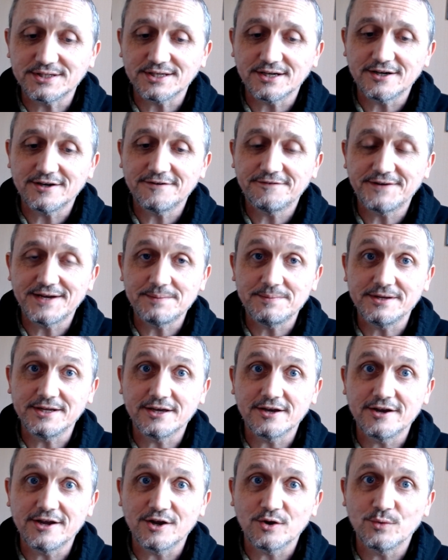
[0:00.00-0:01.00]
our family
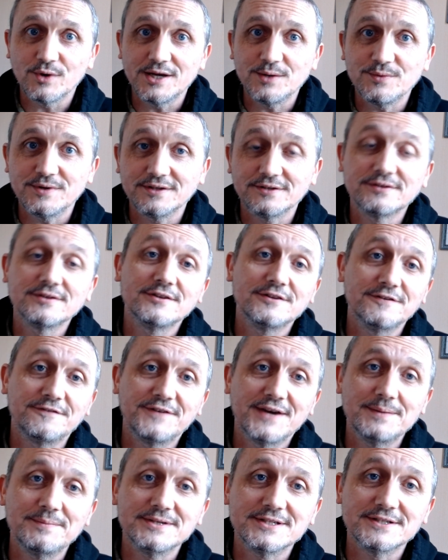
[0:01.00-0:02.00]
going away with the
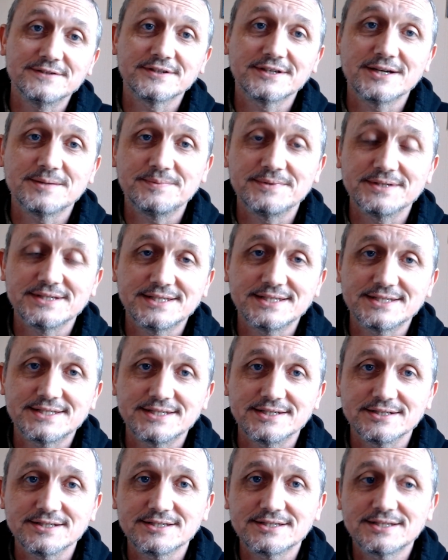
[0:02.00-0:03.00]
families of a couple of
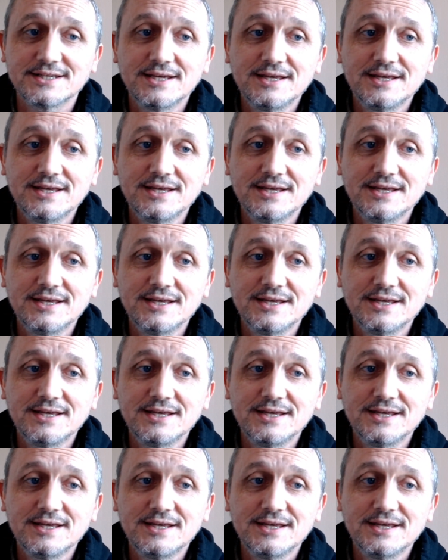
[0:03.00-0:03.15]
sisters.